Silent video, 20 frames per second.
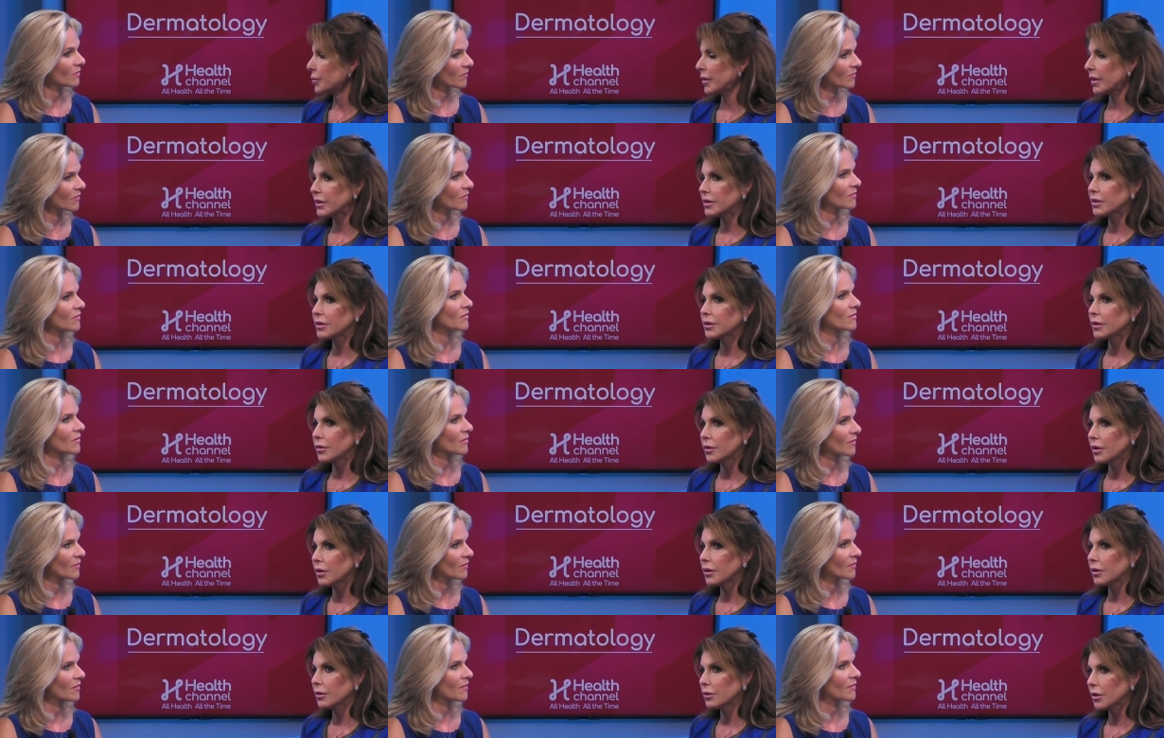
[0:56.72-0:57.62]
Speaker 1: basis of
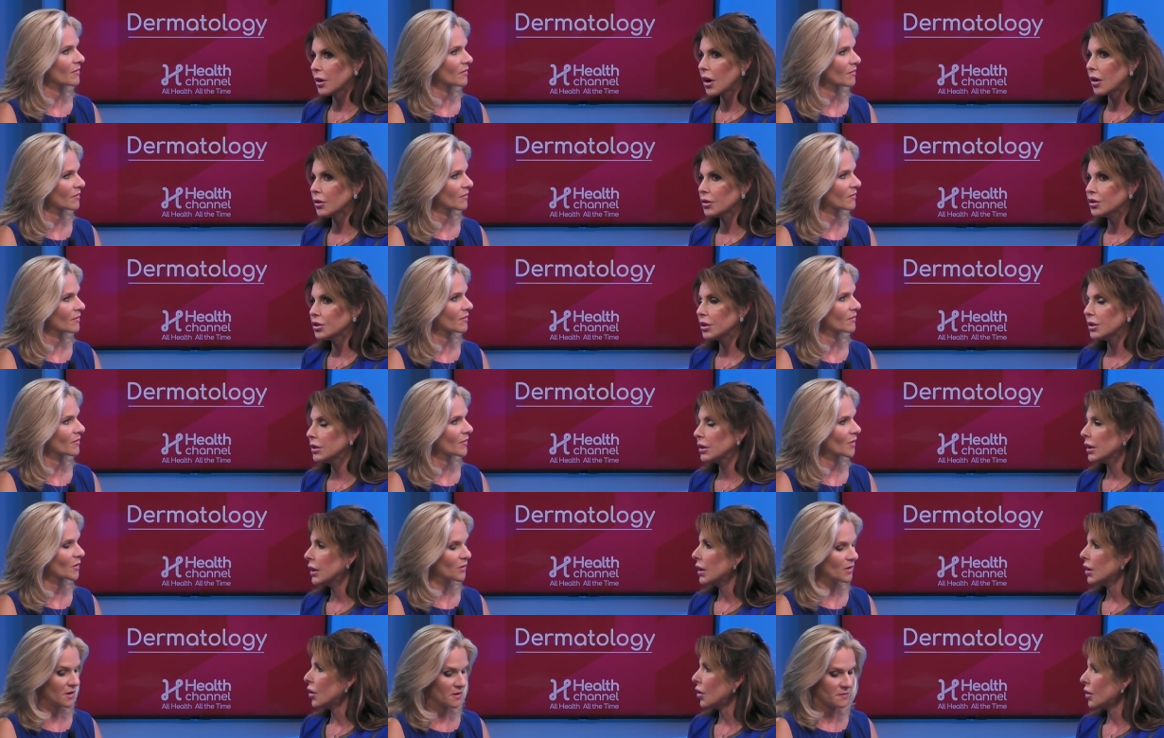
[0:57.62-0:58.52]
the collagen.
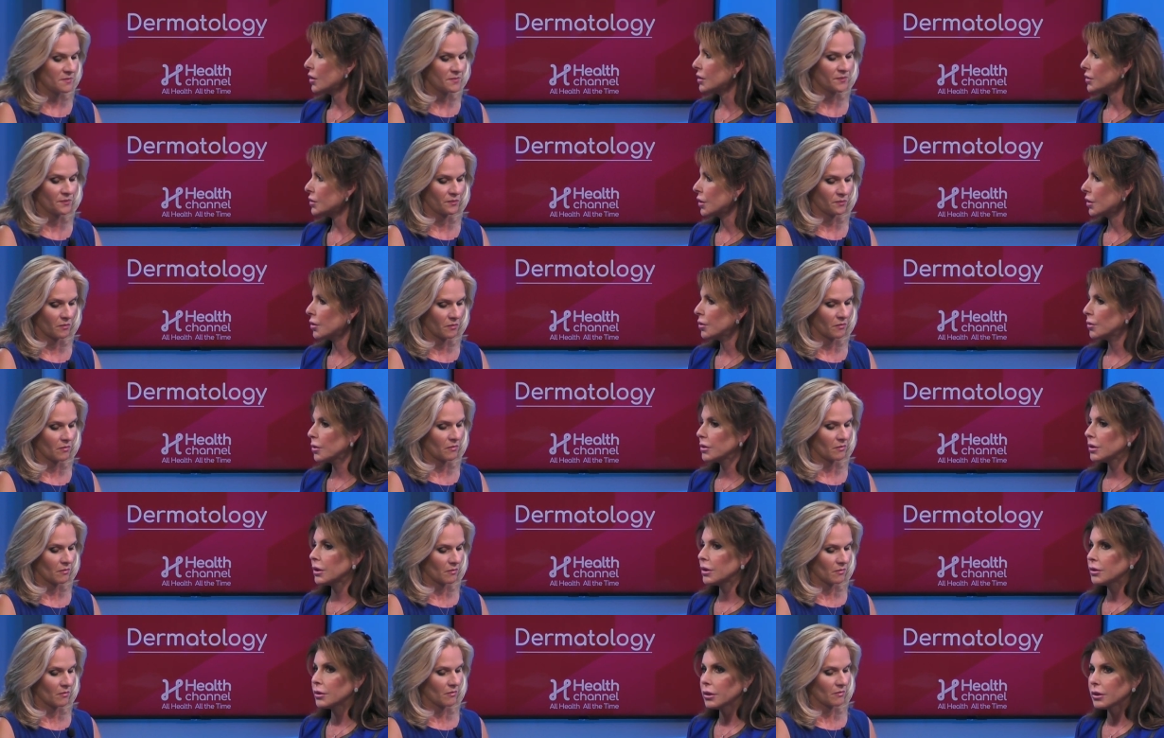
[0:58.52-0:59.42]
Okay. Also,
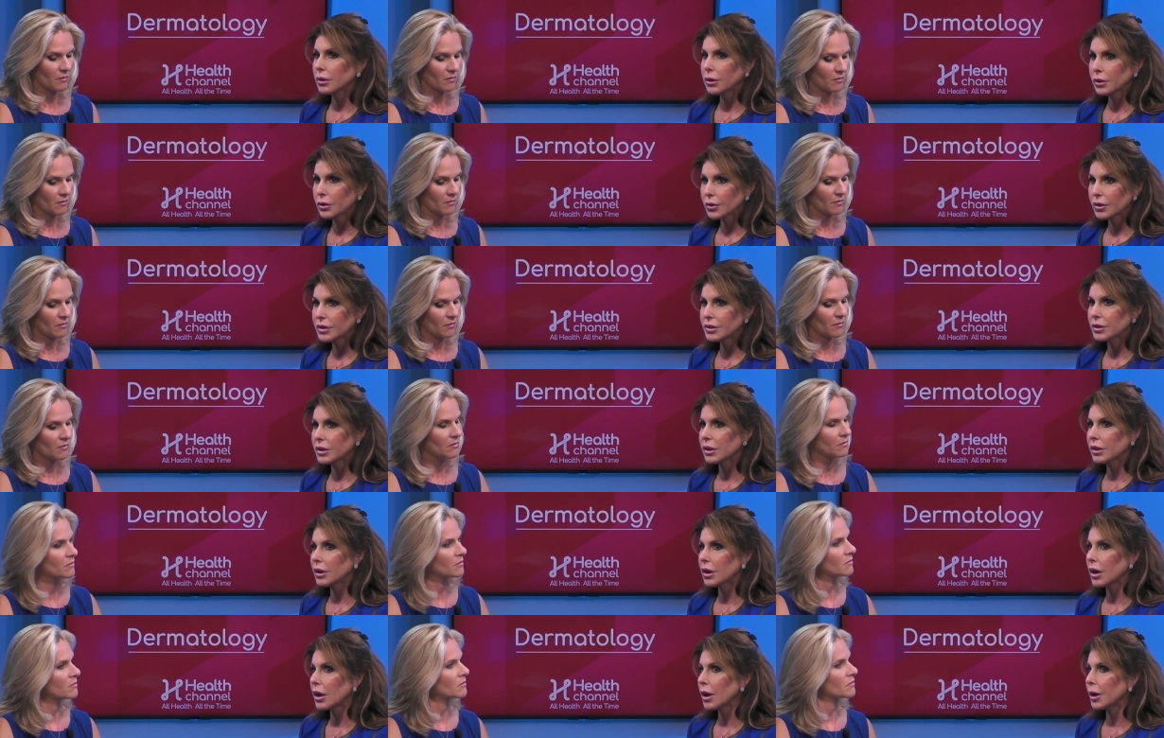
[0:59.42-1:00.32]
in, increasing
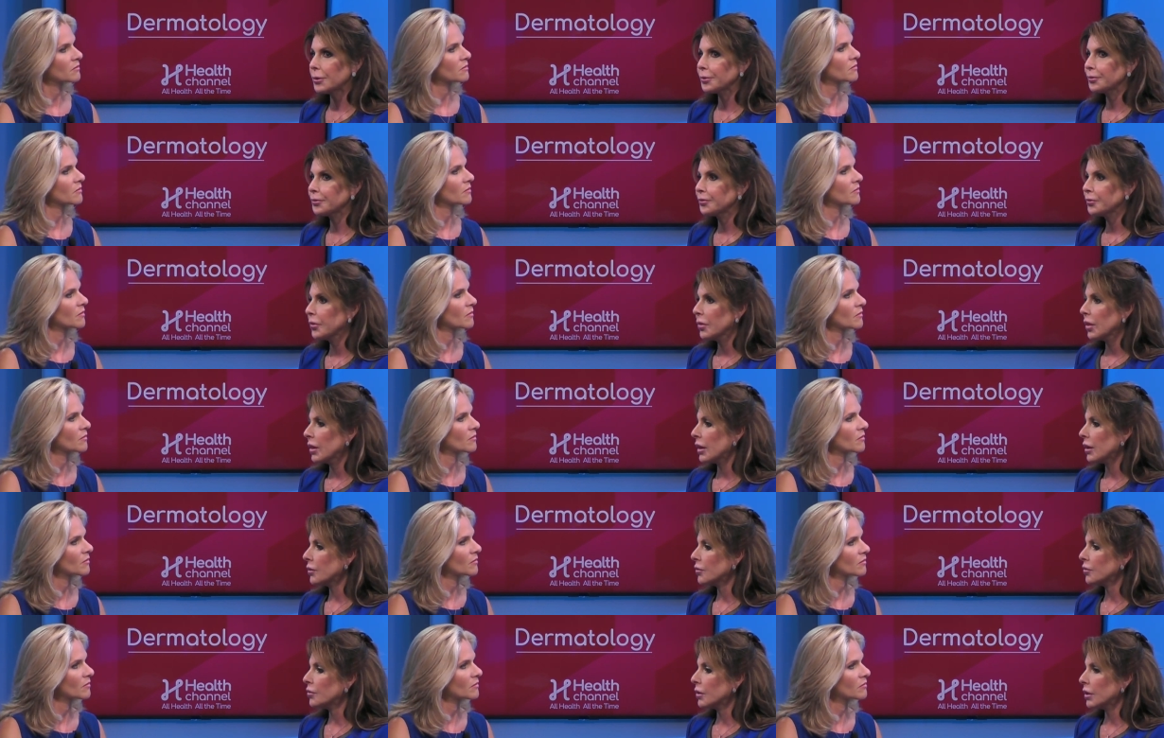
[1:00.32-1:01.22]
um,
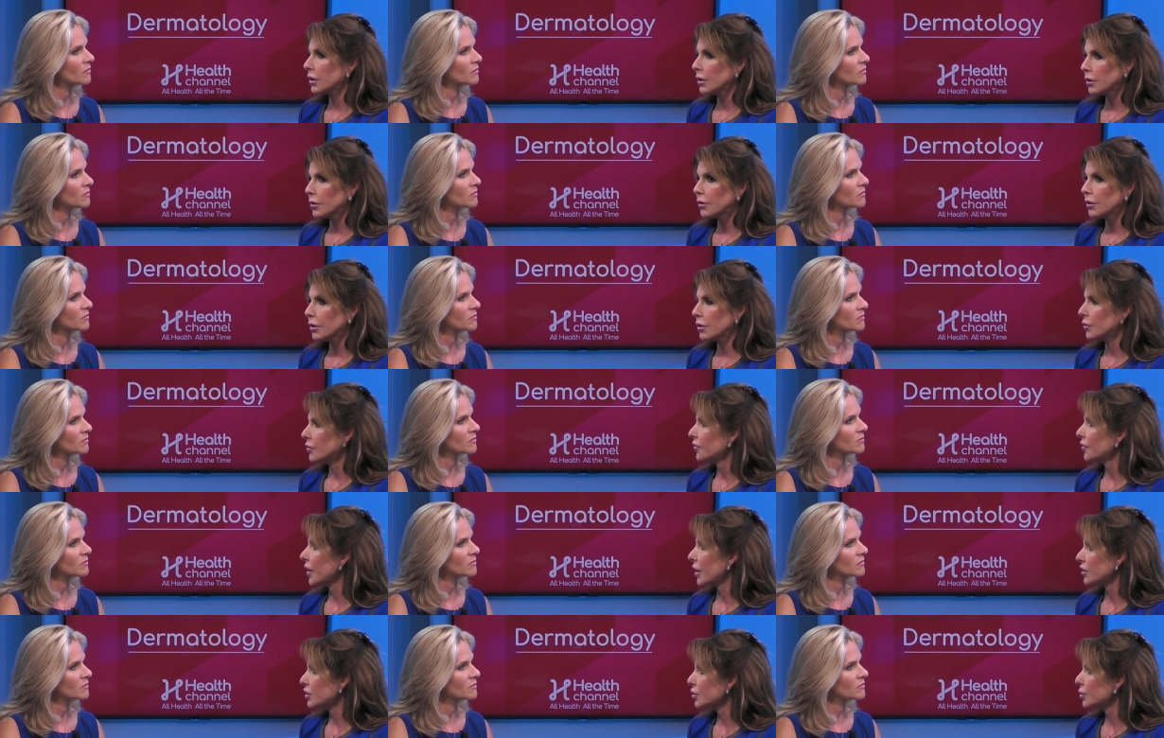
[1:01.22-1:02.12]
the
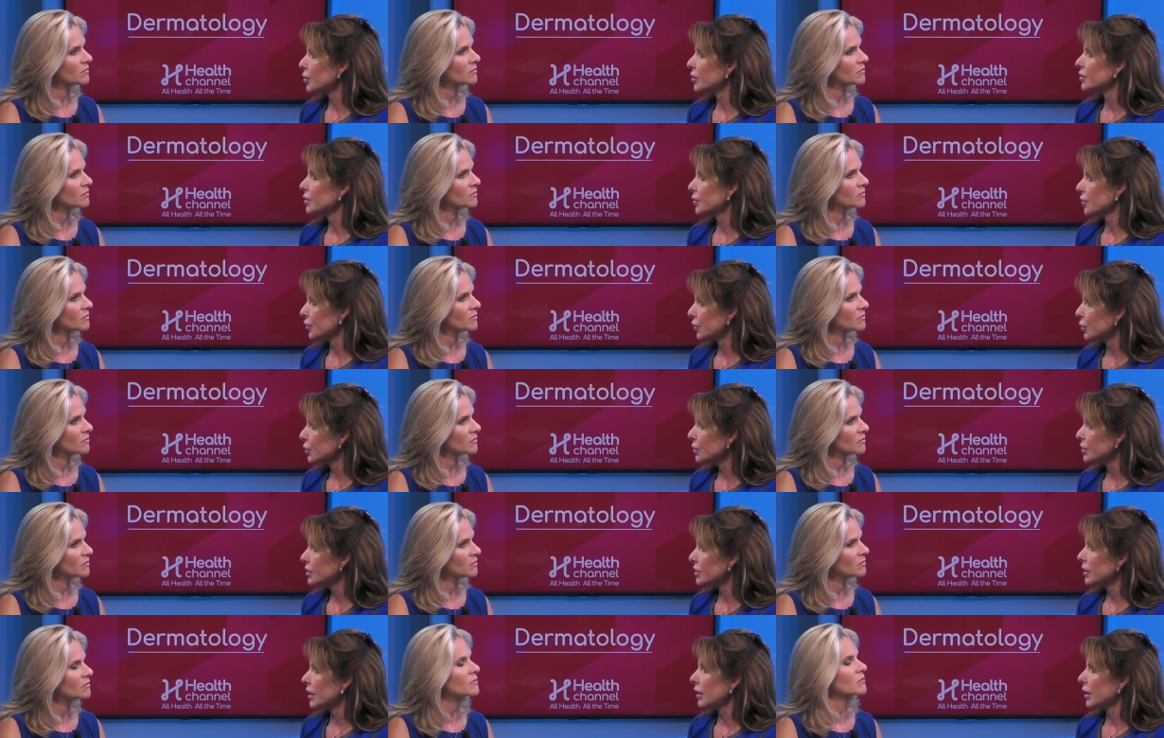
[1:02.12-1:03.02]
vegetables and fruits
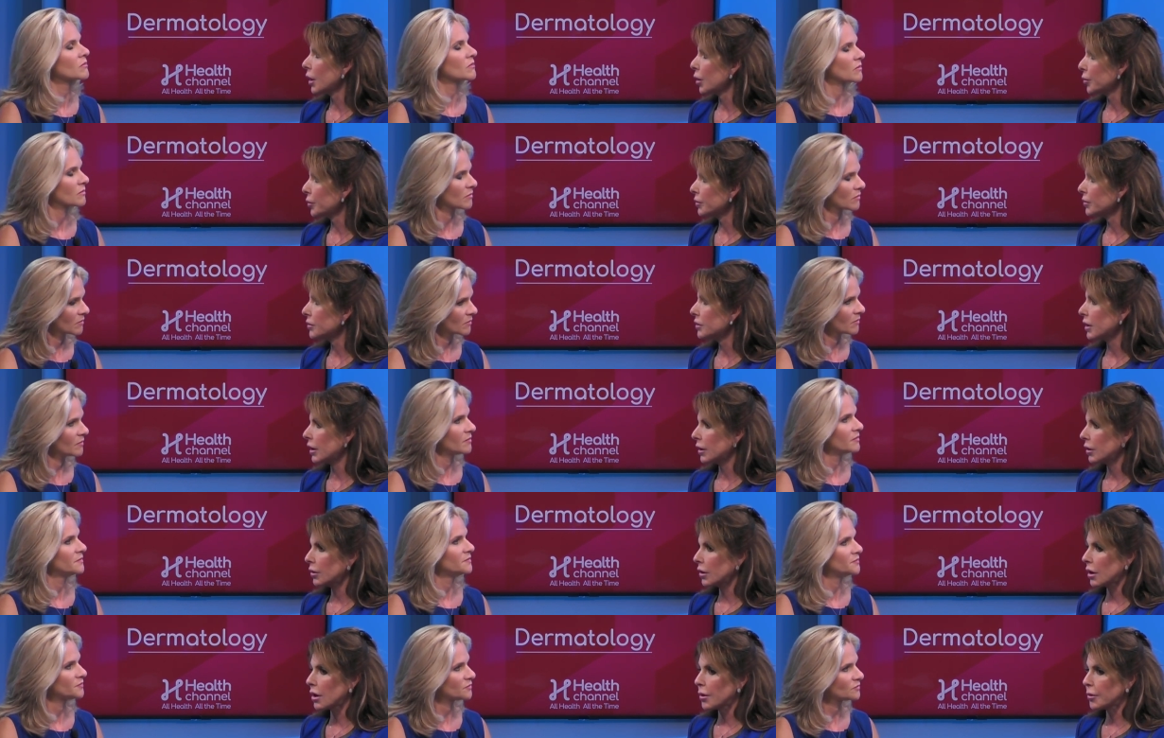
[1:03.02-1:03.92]
that help take
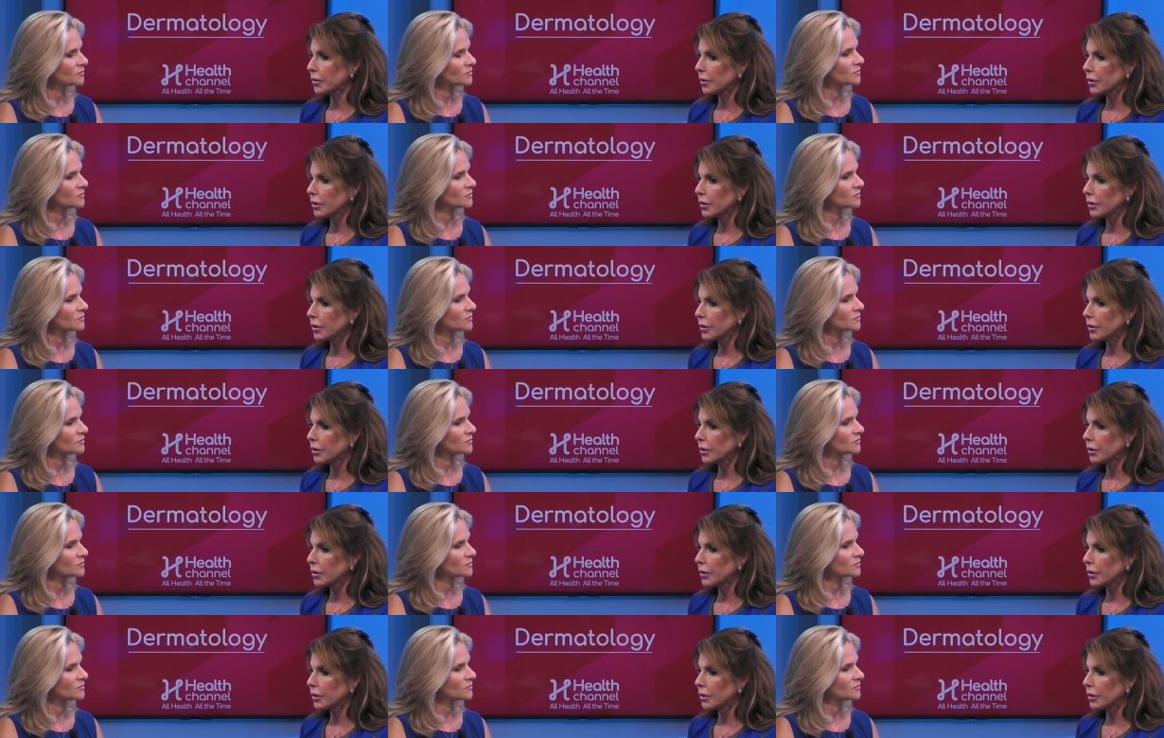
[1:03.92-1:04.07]
uh,